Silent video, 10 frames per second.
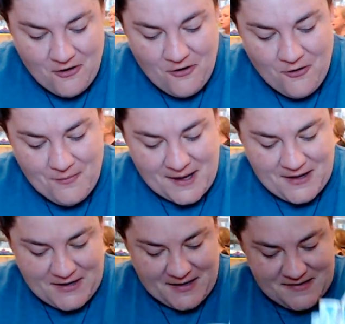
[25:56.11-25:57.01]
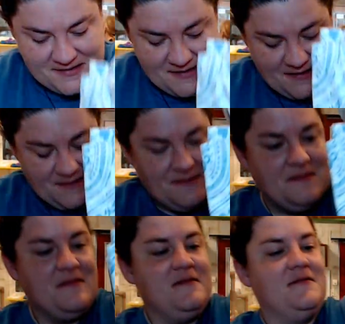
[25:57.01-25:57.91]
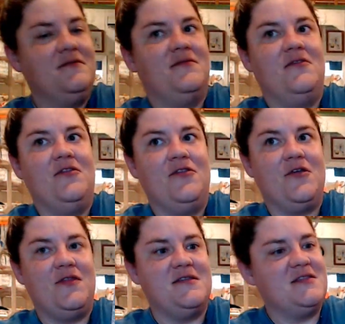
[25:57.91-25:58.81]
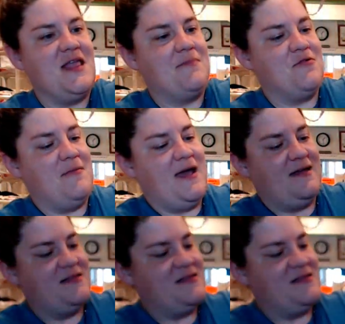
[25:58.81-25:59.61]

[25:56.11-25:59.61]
Oh my goodness. Look at these adoption bags.